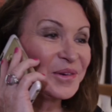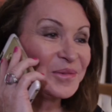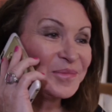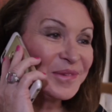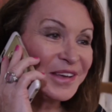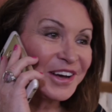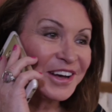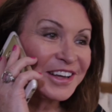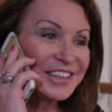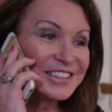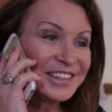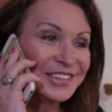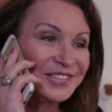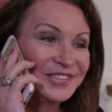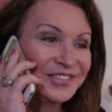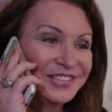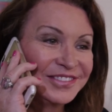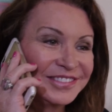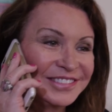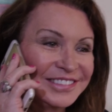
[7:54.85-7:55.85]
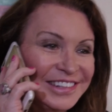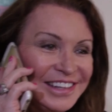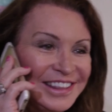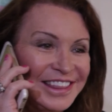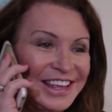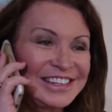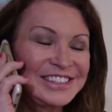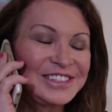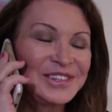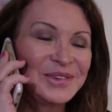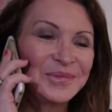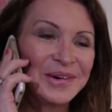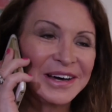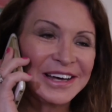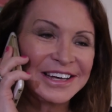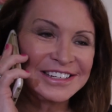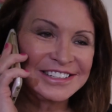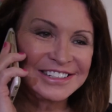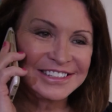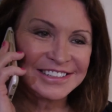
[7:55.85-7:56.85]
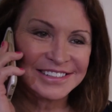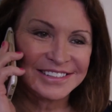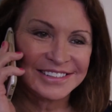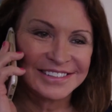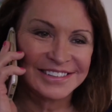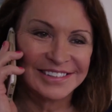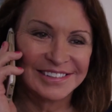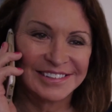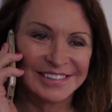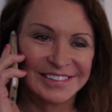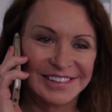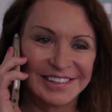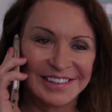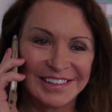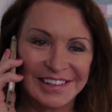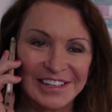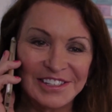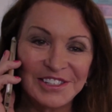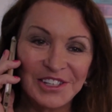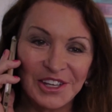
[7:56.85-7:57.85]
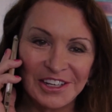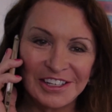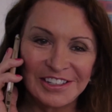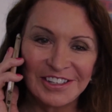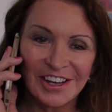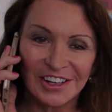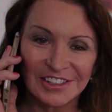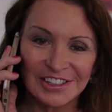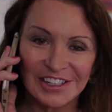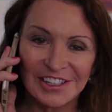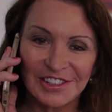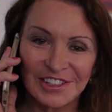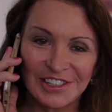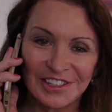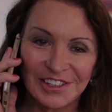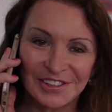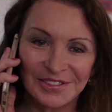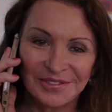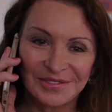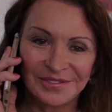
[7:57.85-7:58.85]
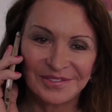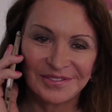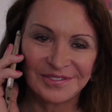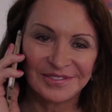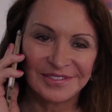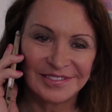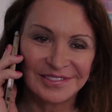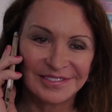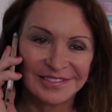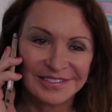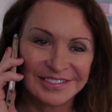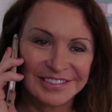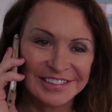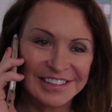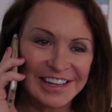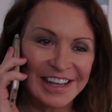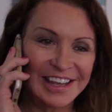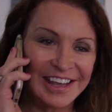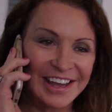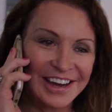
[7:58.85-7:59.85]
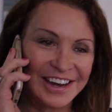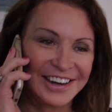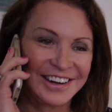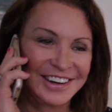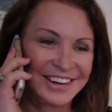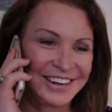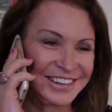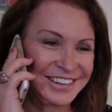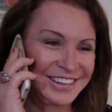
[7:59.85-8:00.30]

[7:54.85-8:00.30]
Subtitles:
have made it very difficult for transgender people to receive respectful health care.